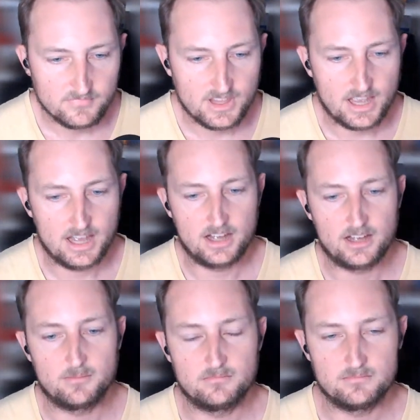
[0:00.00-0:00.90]

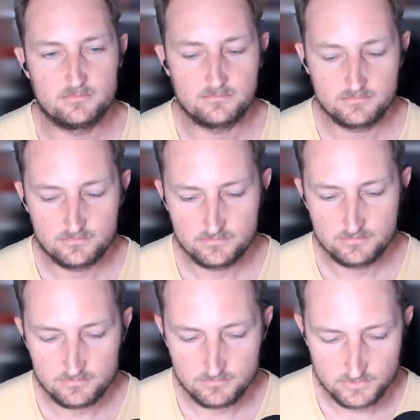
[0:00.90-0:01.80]
You
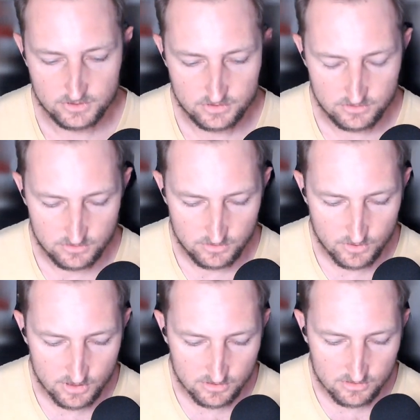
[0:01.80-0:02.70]

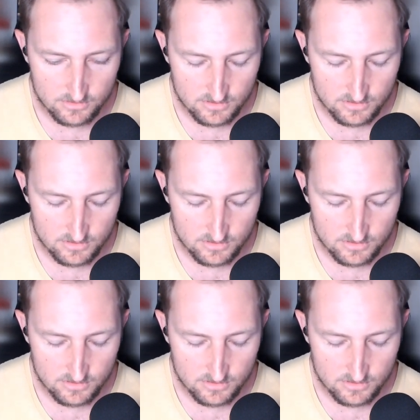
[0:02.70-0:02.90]
can